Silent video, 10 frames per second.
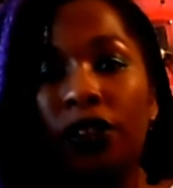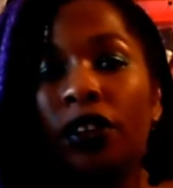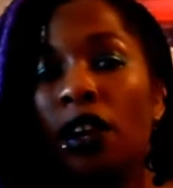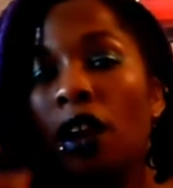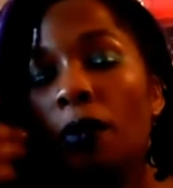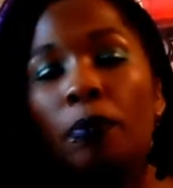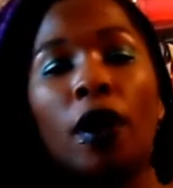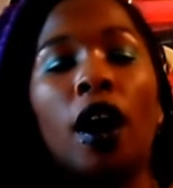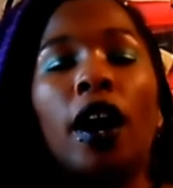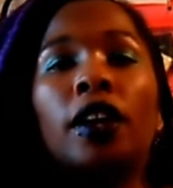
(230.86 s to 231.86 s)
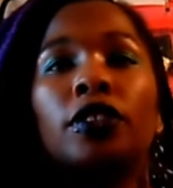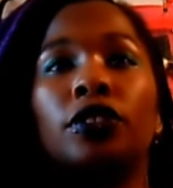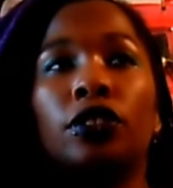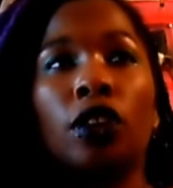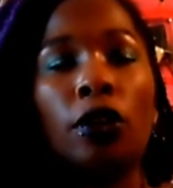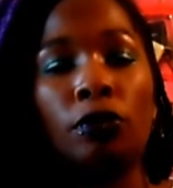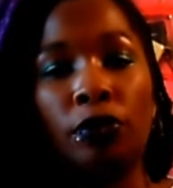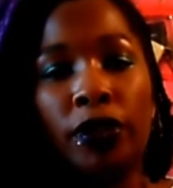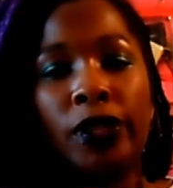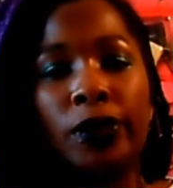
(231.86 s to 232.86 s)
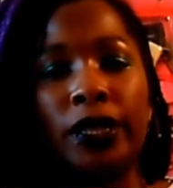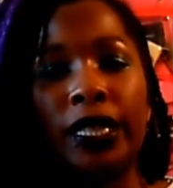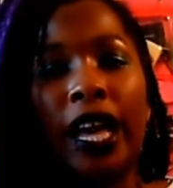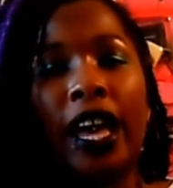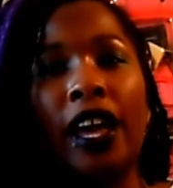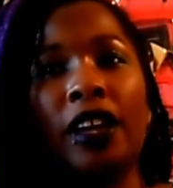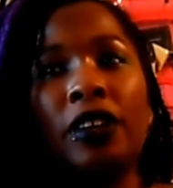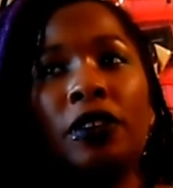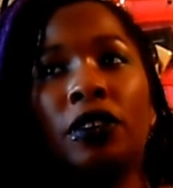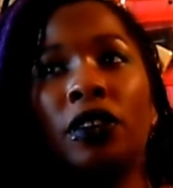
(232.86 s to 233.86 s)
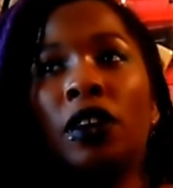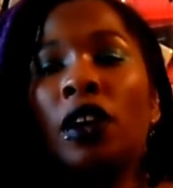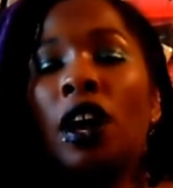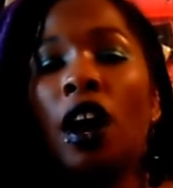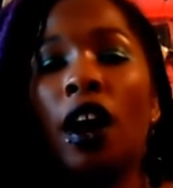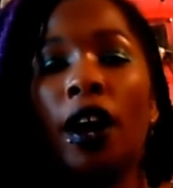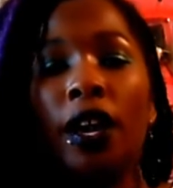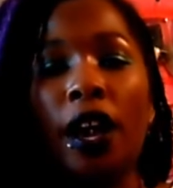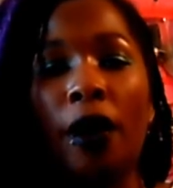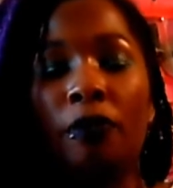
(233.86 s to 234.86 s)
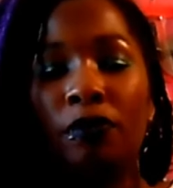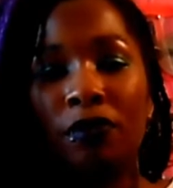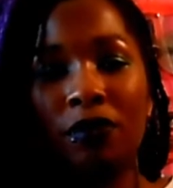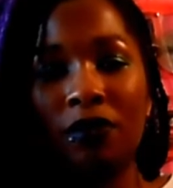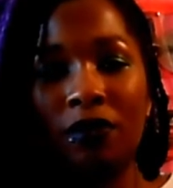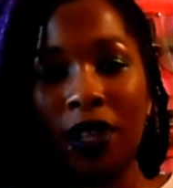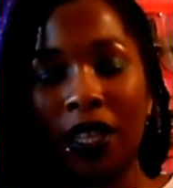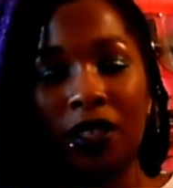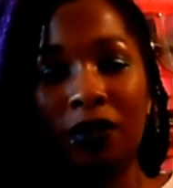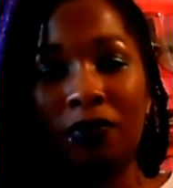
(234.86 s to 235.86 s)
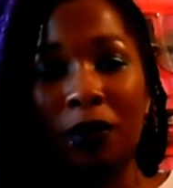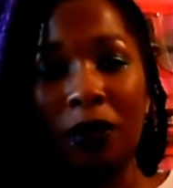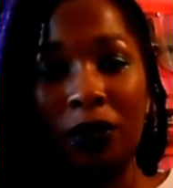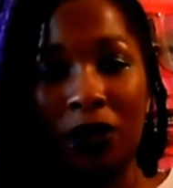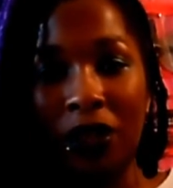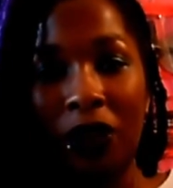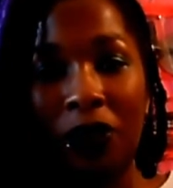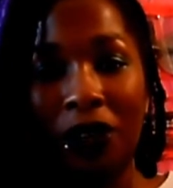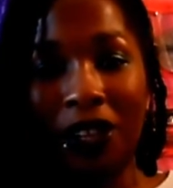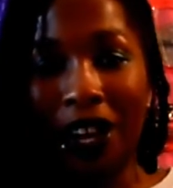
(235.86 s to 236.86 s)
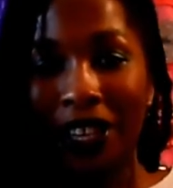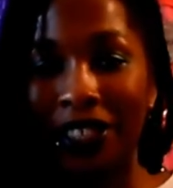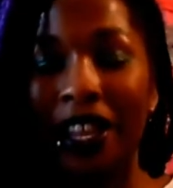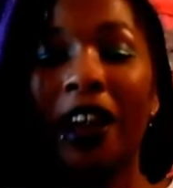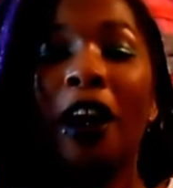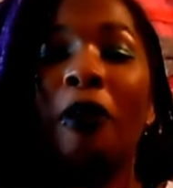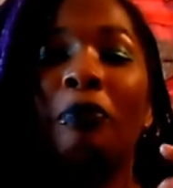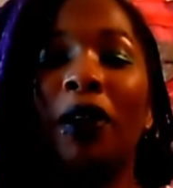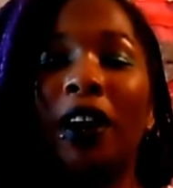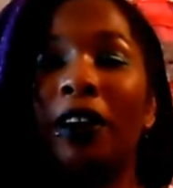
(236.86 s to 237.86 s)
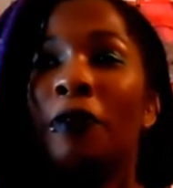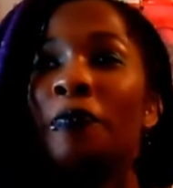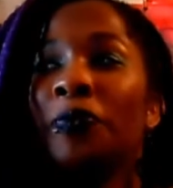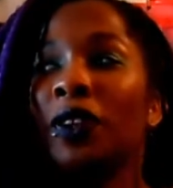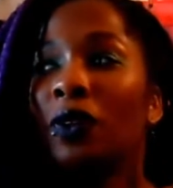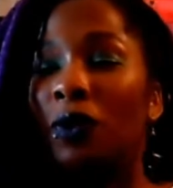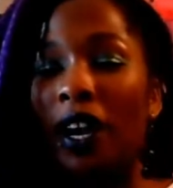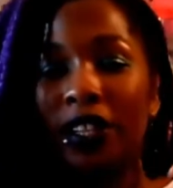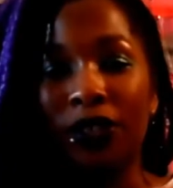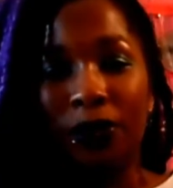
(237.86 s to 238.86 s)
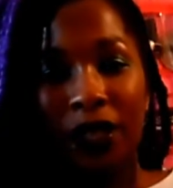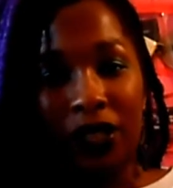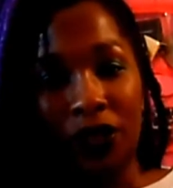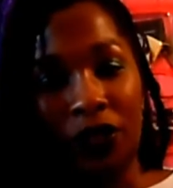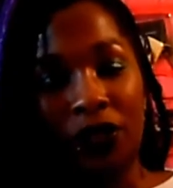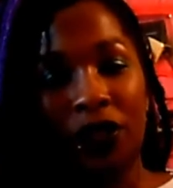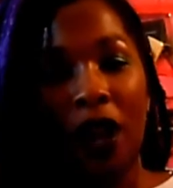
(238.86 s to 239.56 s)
it on, but I don't pre-twist the hair. I guess maybe I'm just not that organised, but what I do is